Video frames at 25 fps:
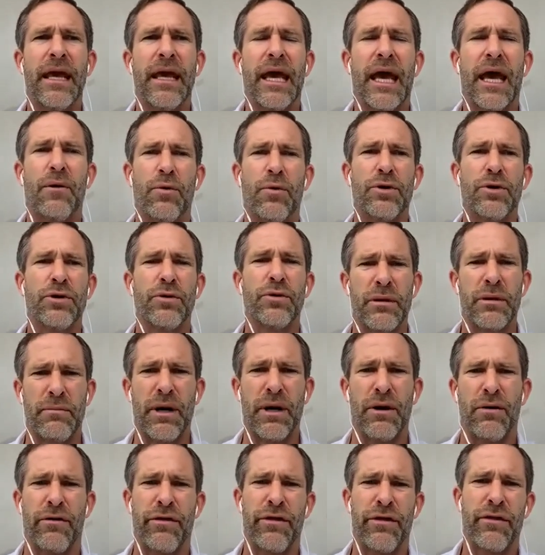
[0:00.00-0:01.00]
And we're doing
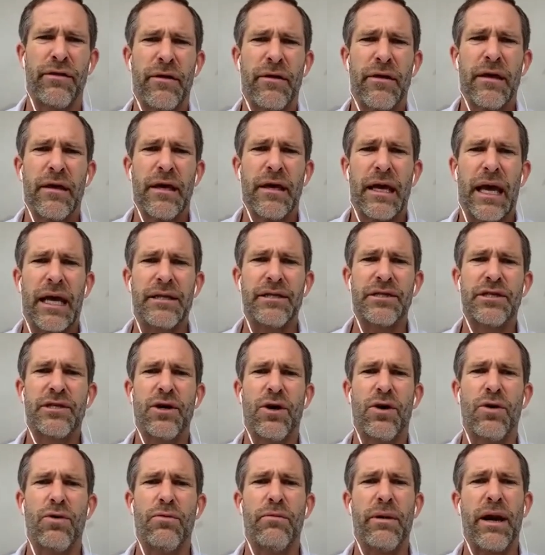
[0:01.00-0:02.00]
both. And
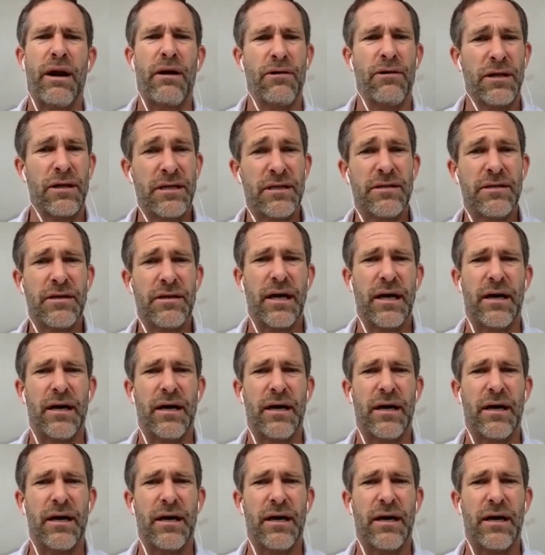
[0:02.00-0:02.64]
so Maryland,